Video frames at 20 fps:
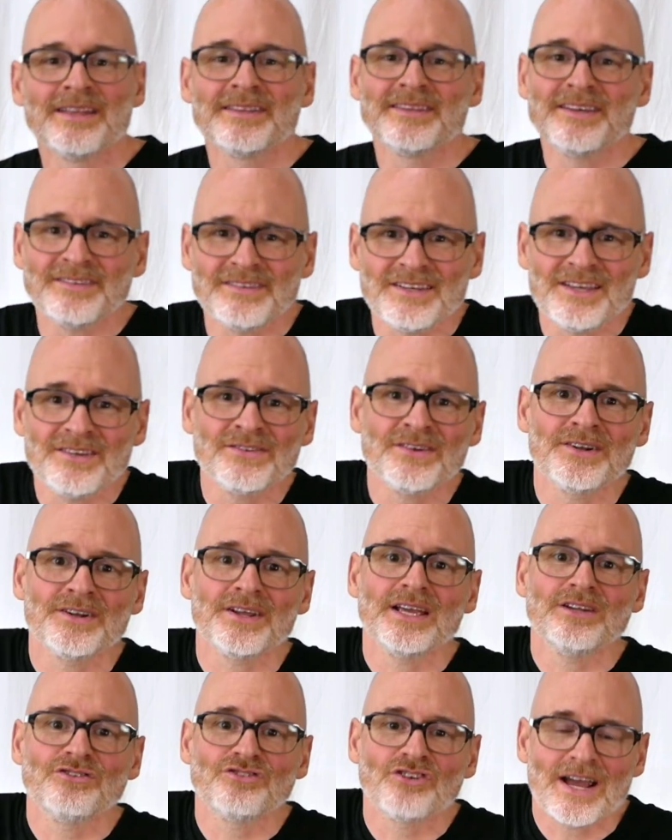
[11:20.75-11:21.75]
This
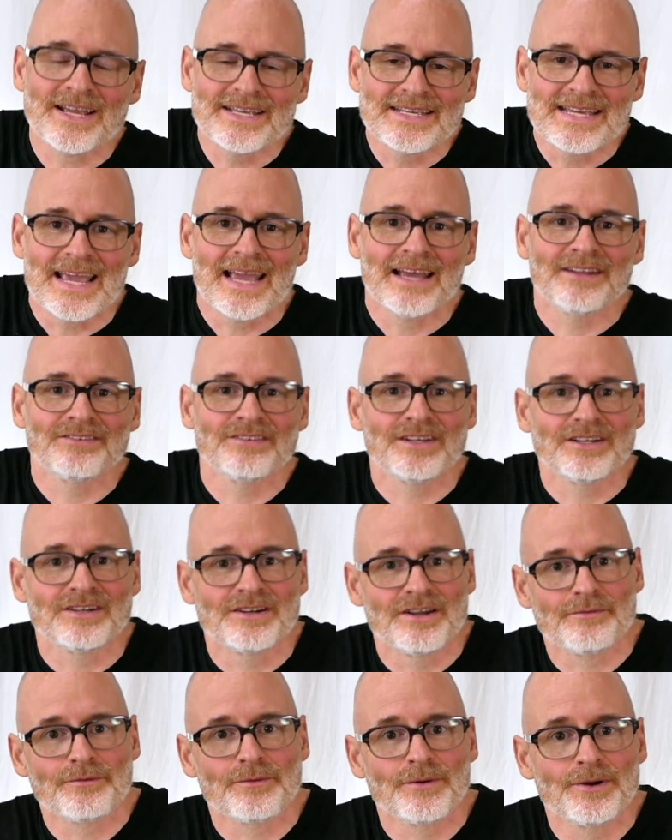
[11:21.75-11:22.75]
isn't a gigantic
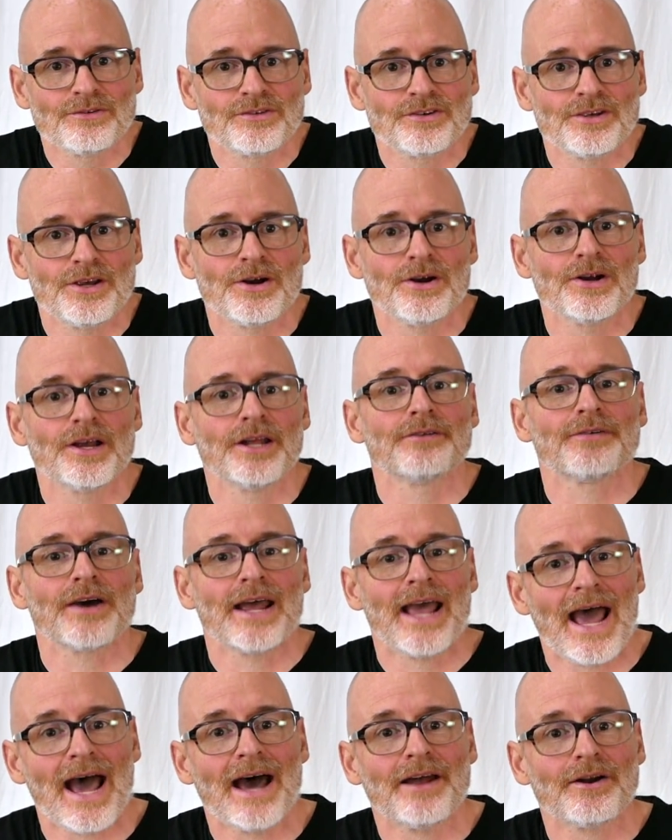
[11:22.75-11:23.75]
difference here, and if I
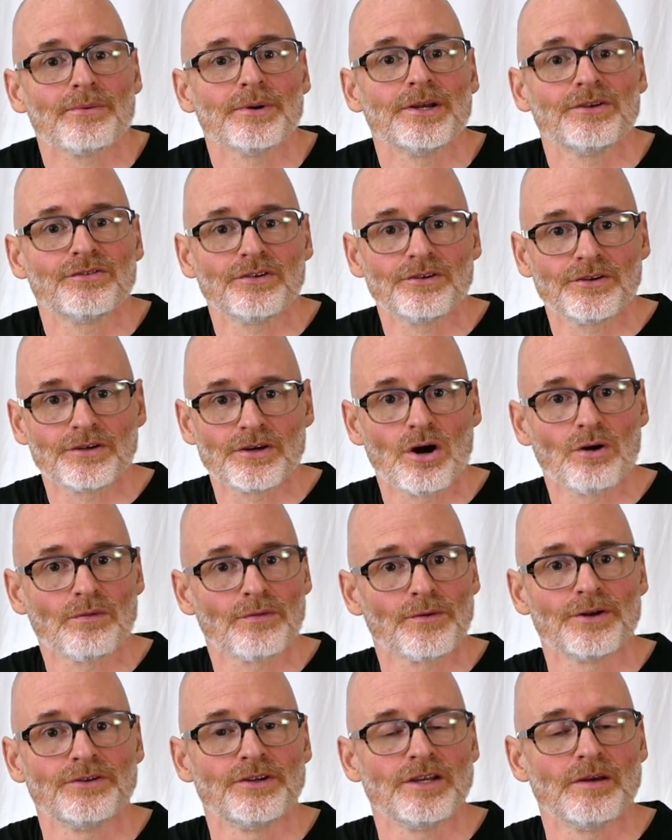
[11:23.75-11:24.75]
had a reason to go
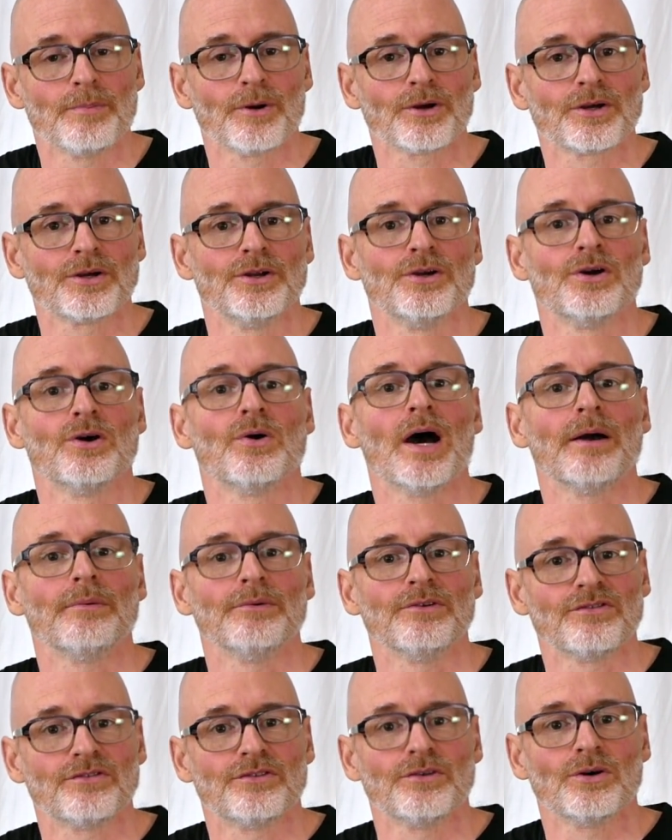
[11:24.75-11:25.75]
for a deeper canoe, I
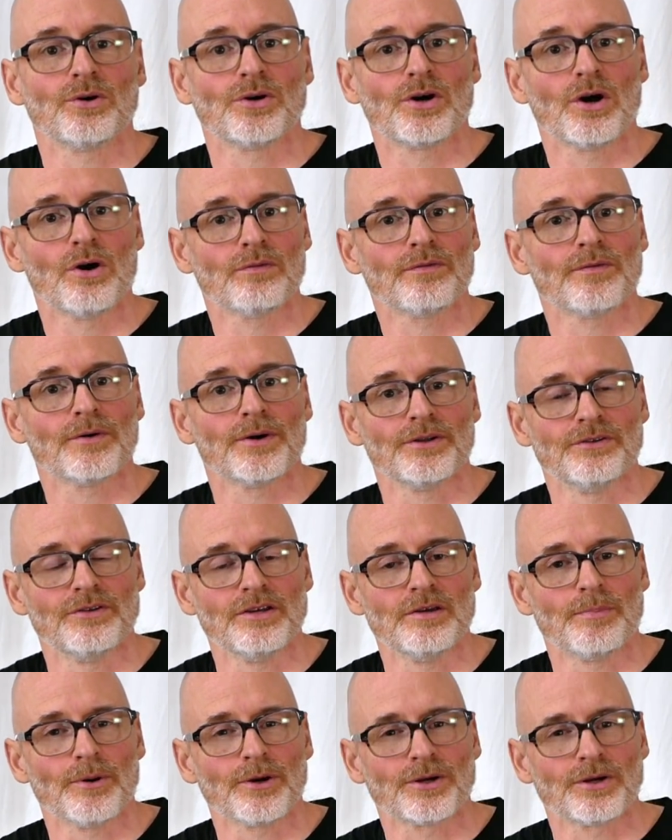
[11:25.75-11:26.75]
would still go for a
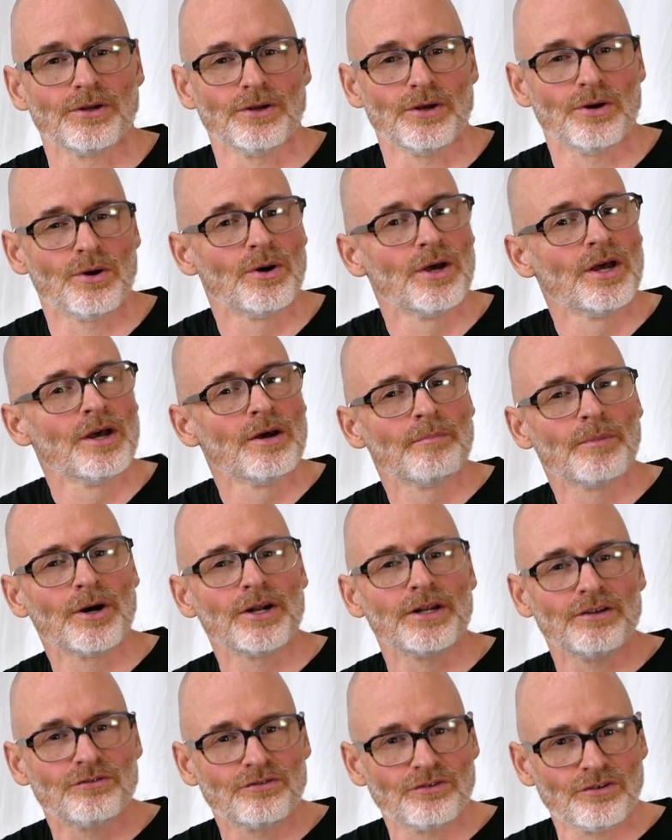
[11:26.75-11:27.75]
deeper canoe,
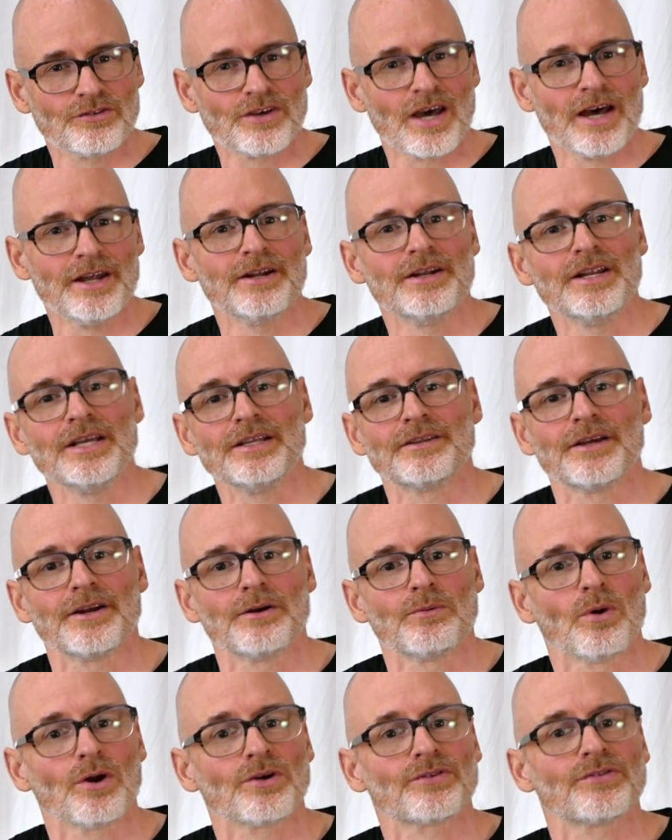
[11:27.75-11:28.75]
but it's just kind of neat that
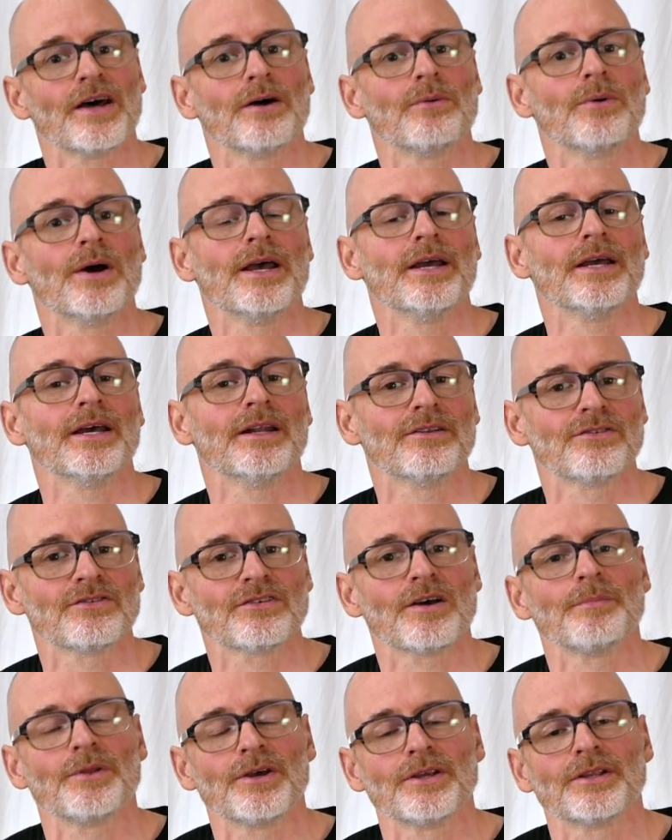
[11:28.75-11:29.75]
it works that way, and it's
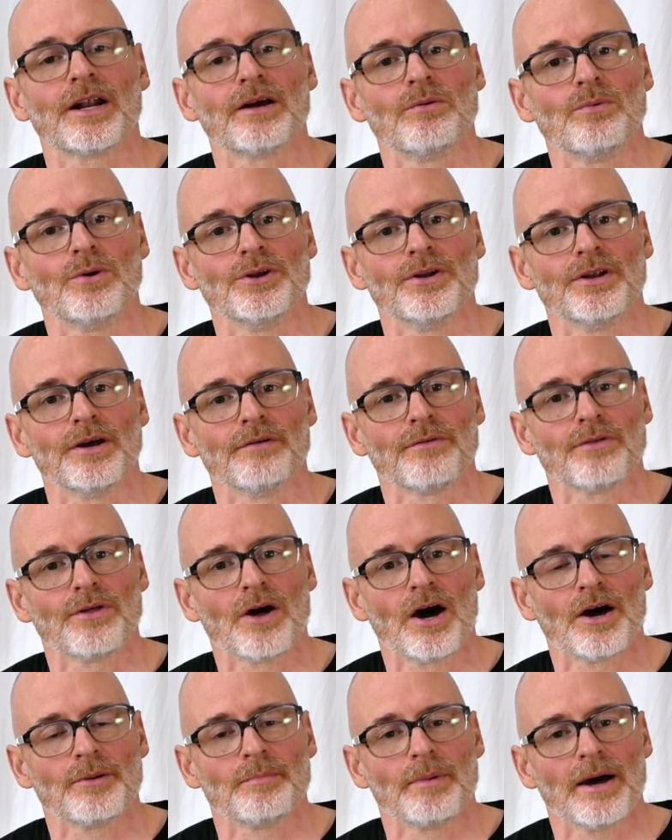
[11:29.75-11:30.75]
something that I wouldn't have
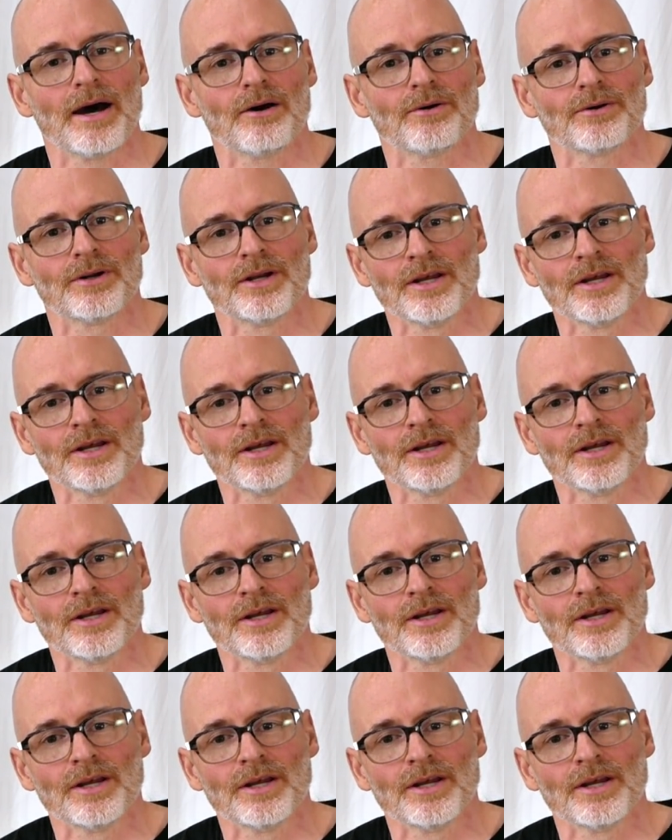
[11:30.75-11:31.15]
thought about.